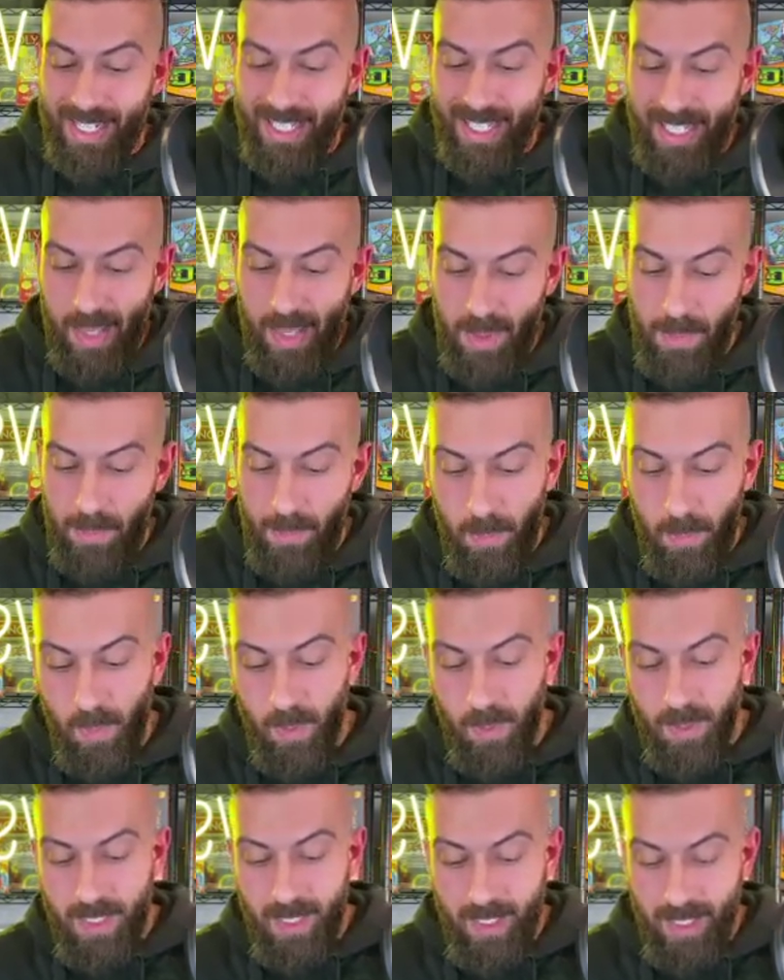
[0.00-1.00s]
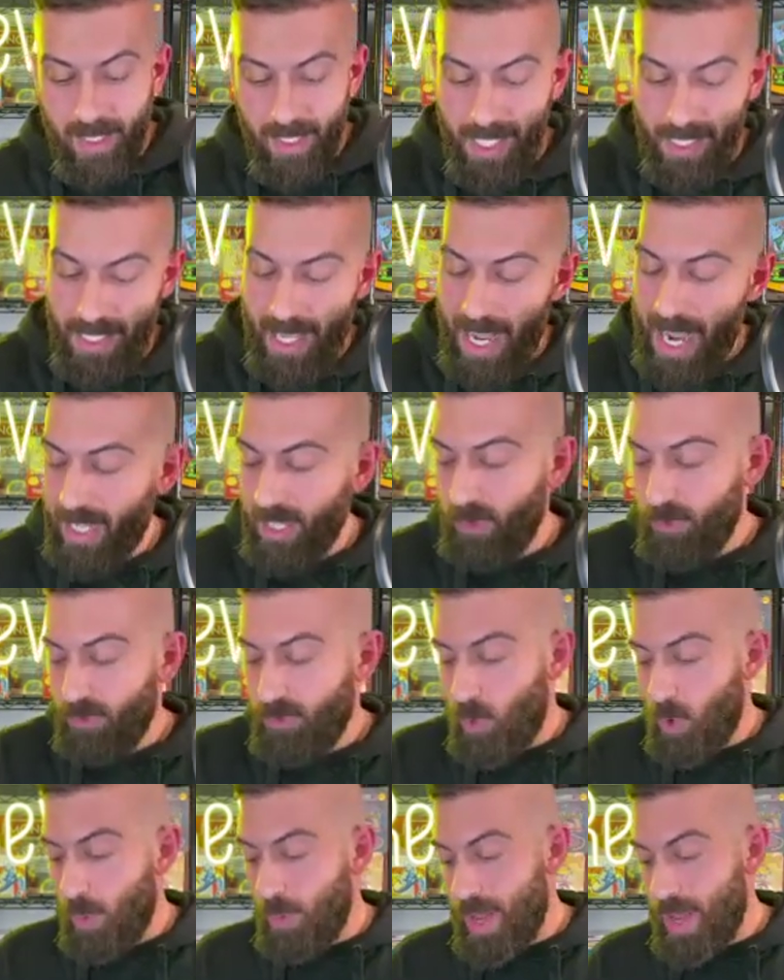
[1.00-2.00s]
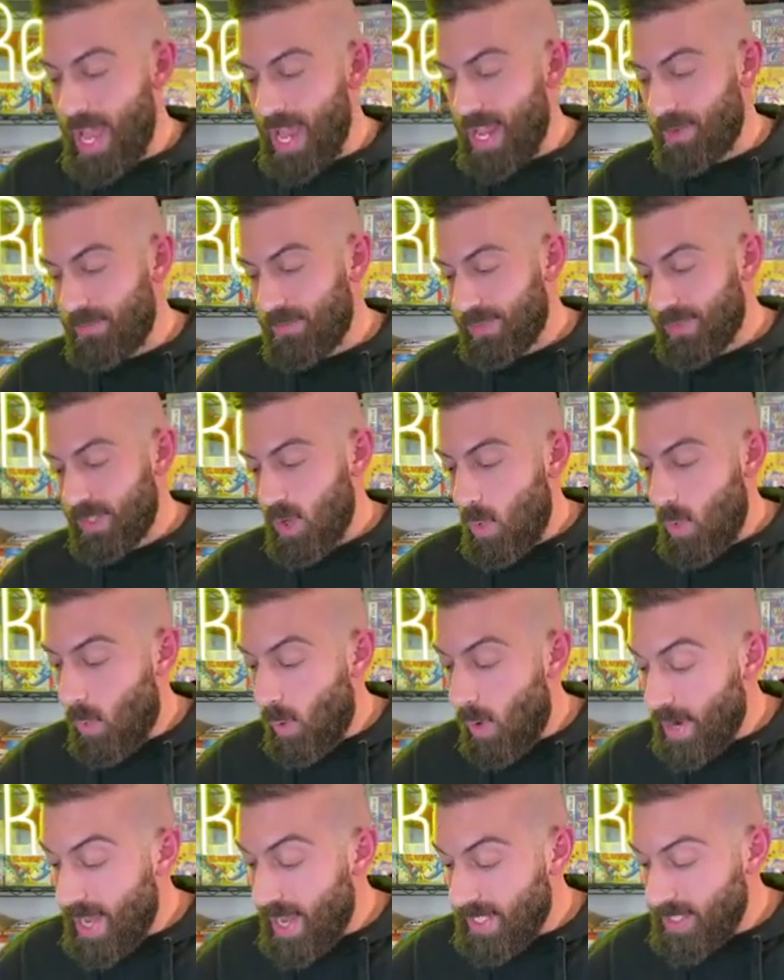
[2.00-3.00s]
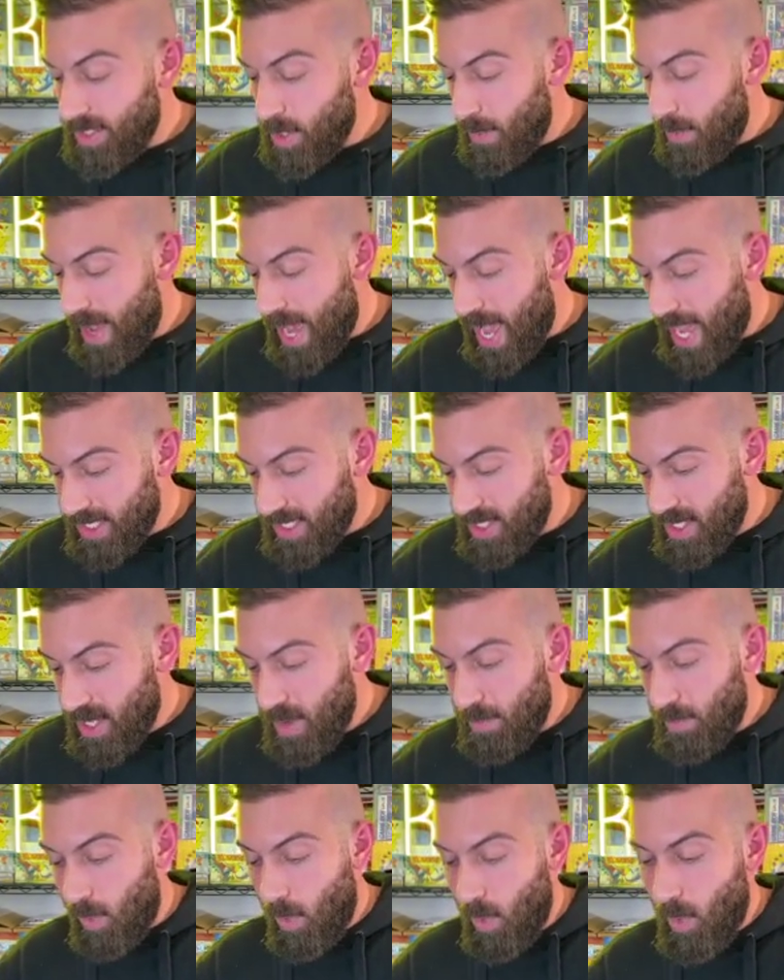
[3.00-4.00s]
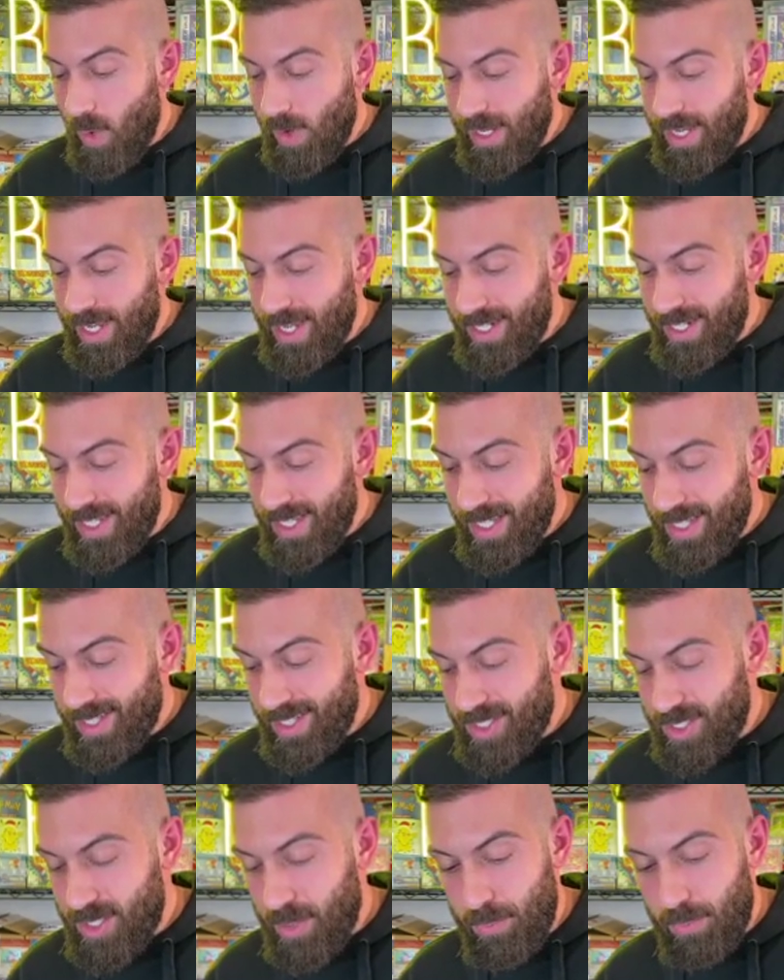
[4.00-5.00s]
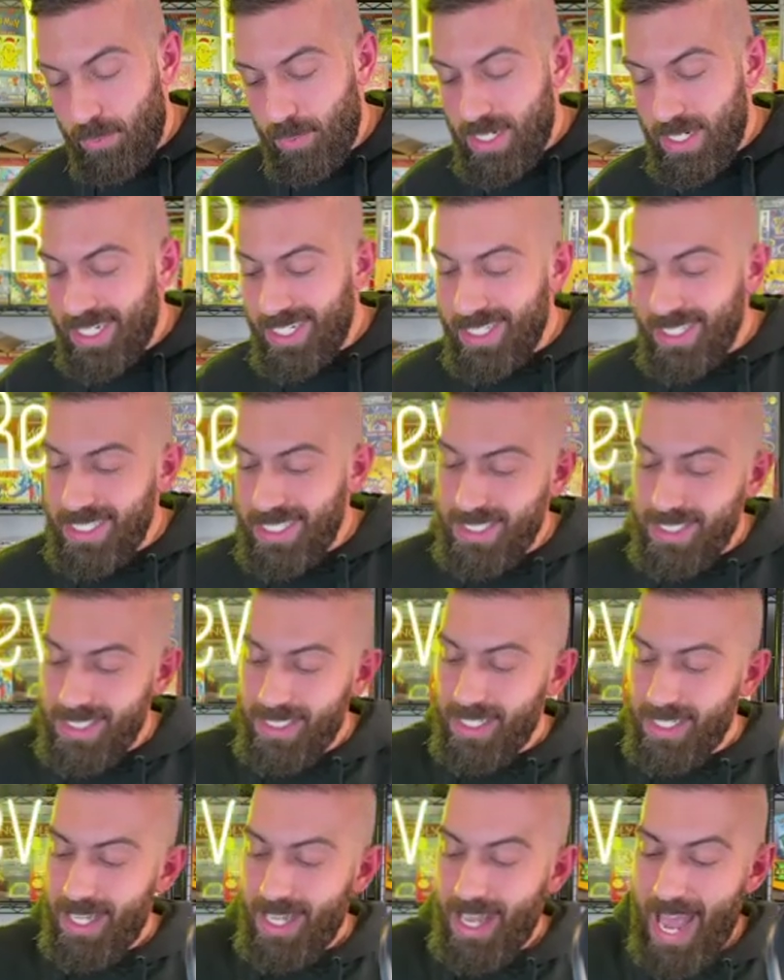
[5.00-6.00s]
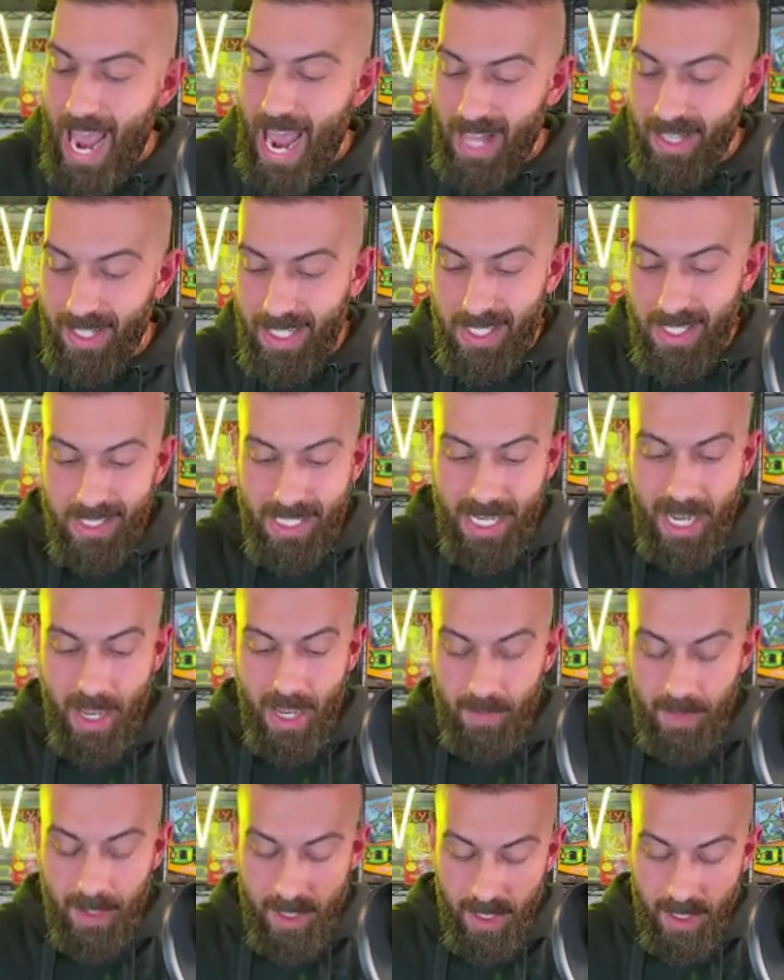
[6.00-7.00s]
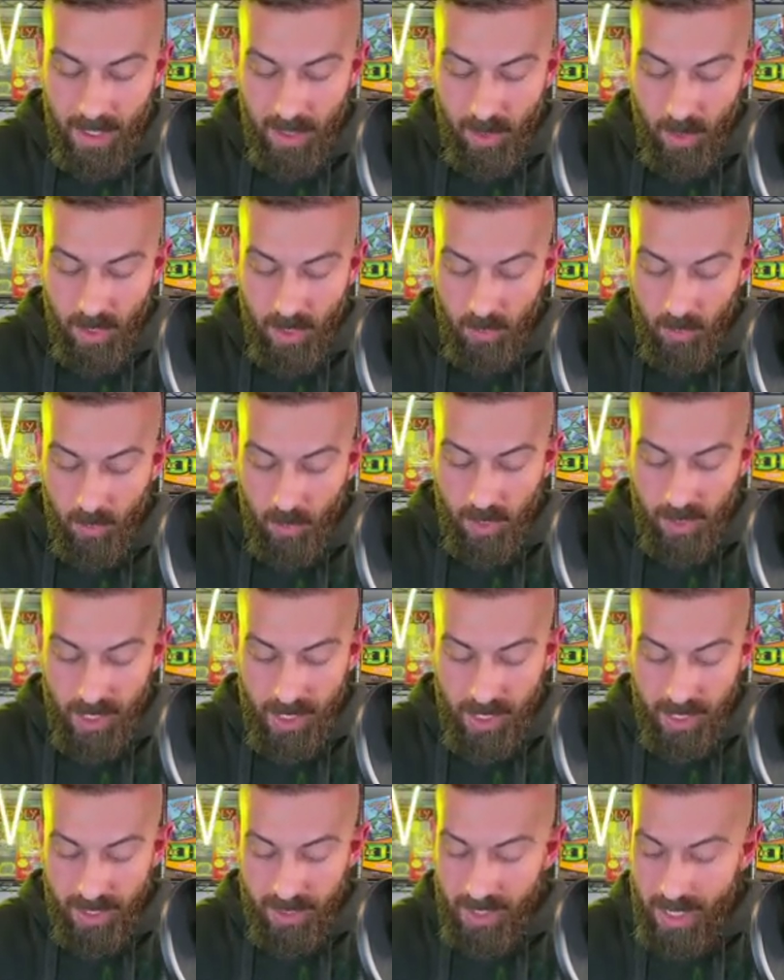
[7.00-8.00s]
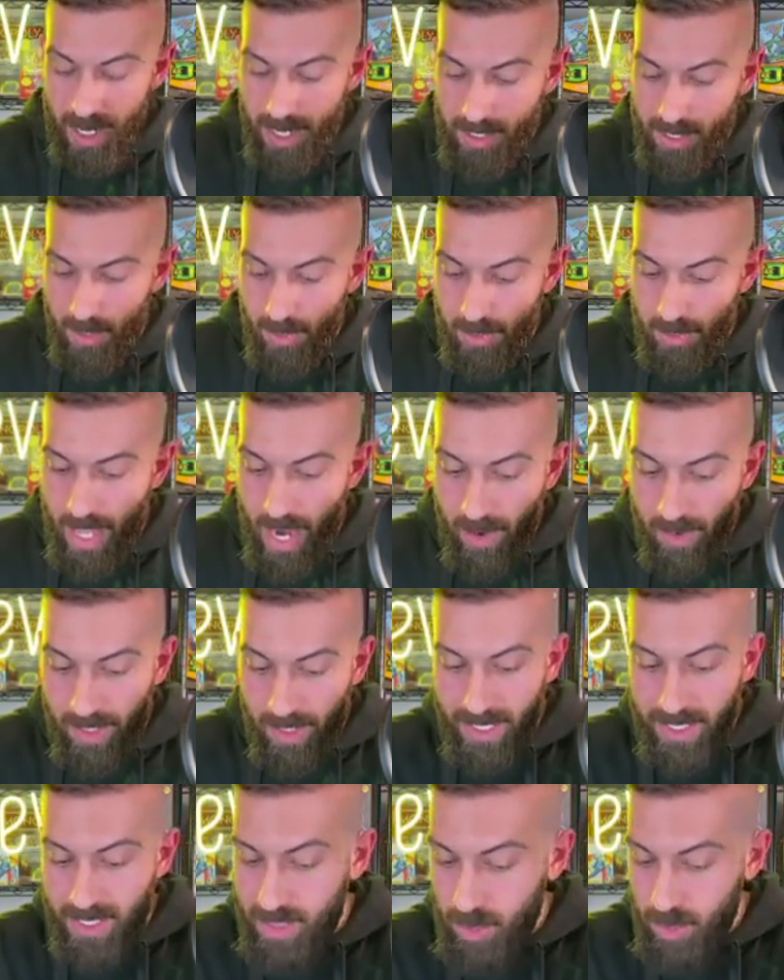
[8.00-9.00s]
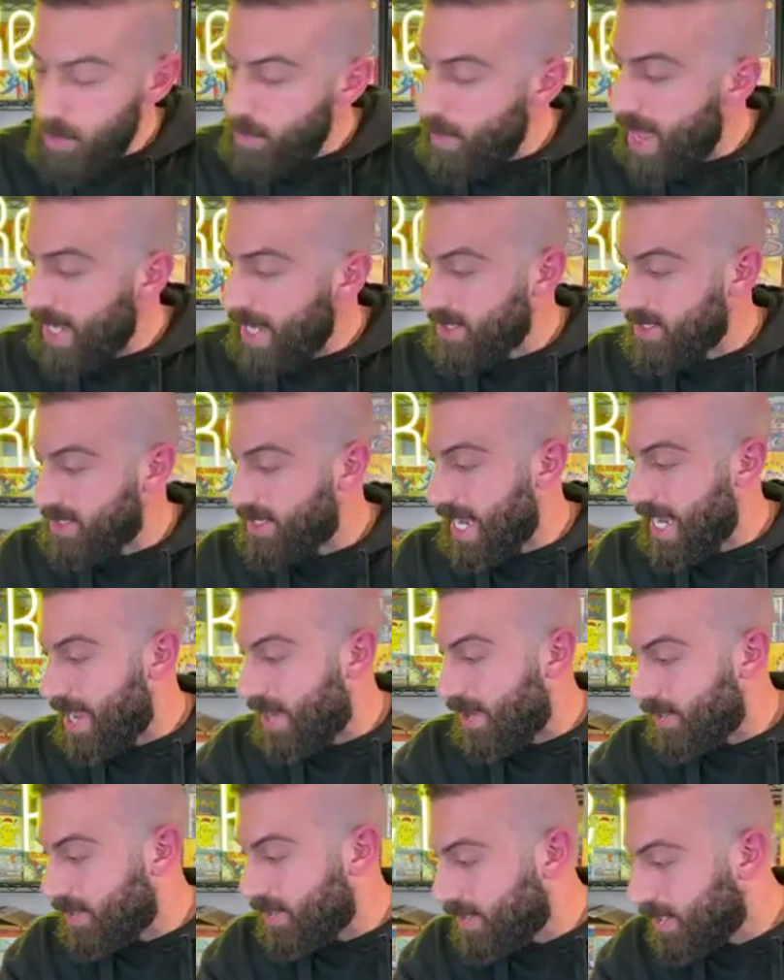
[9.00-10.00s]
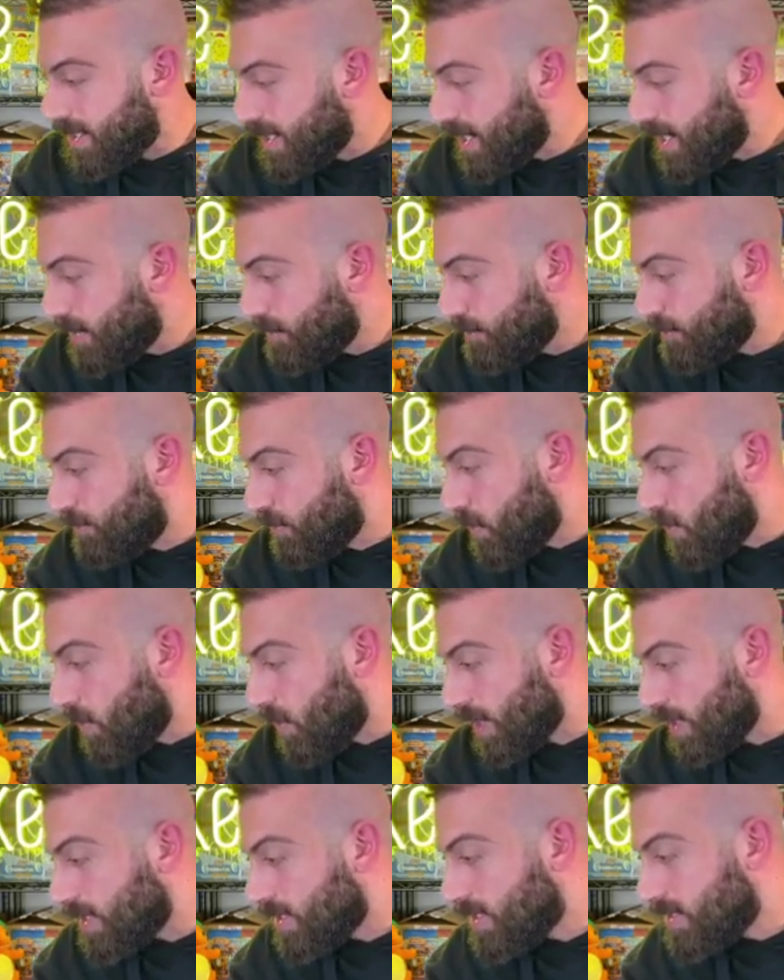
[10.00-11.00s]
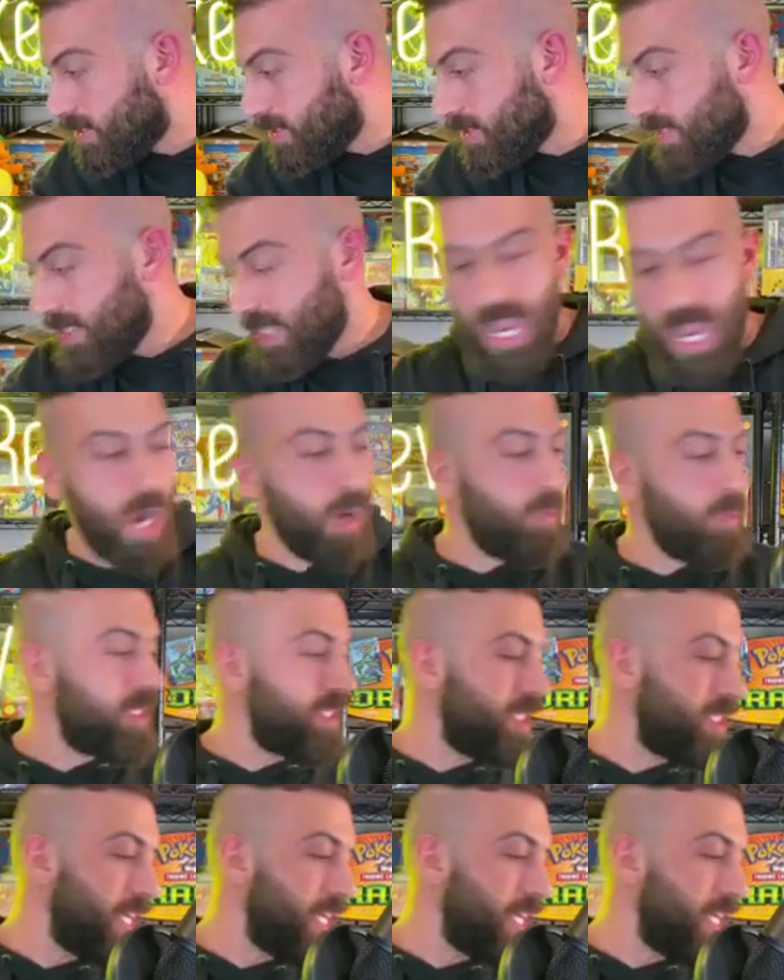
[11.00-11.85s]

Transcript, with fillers: can be pulled in the hollow form. But hey, one out of two packs pulling in the Sabrina's Alakazam. Looking really good there. So there it is. Two packs down for Albrecht